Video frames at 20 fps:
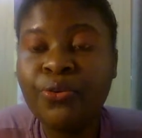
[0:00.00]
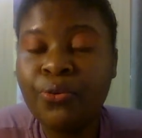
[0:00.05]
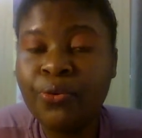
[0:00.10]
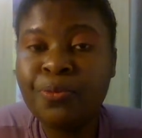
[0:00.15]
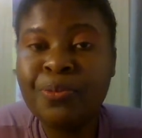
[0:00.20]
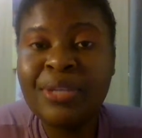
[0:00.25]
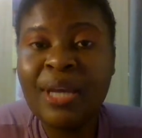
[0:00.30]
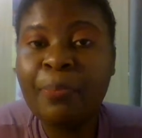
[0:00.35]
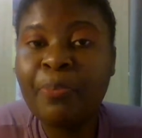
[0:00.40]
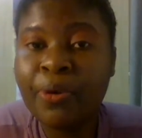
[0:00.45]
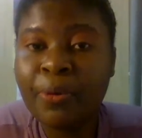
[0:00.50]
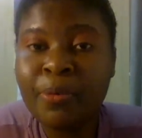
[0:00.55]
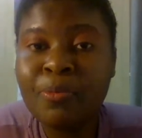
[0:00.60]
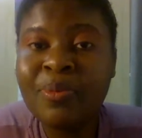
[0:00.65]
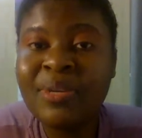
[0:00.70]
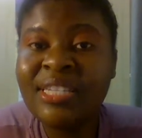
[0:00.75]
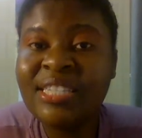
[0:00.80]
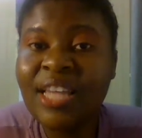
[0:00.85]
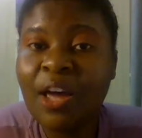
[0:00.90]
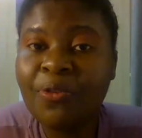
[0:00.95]
groups are
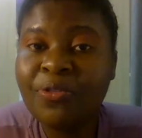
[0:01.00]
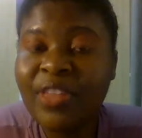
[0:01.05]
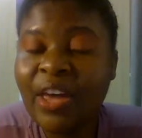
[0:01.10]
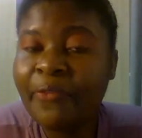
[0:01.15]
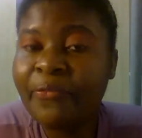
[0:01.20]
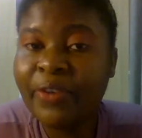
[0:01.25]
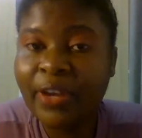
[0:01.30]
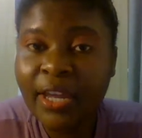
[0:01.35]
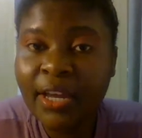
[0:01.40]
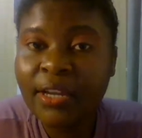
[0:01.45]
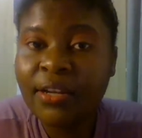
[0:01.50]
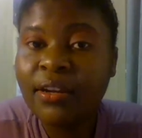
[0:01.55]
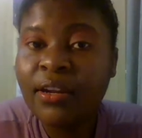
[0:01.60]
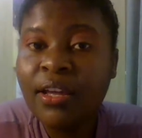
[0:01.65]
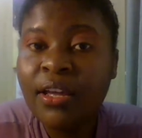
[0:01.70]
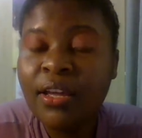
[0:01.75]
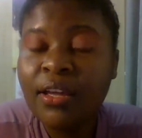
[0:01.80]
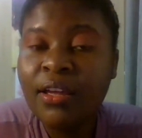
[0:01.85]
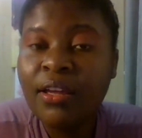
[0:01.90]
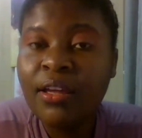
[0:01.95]
probably South African.
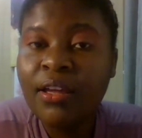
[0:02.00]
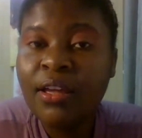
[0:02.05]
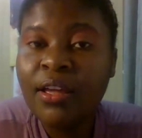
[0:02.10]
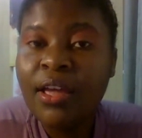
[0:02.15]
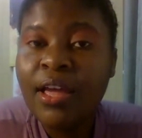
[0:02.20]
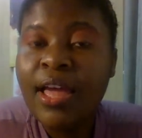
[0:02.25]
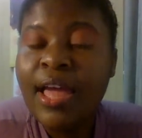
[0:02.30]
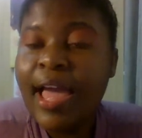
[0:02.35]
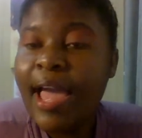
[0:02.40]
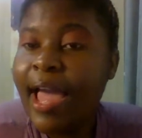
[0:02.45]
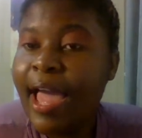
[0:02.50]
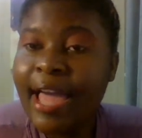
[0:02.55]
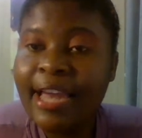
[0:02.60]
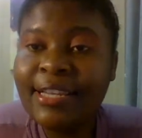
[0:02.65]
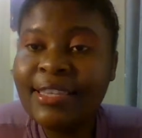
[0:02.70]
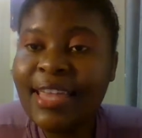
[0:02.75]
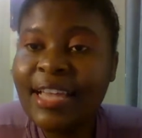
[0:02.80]
And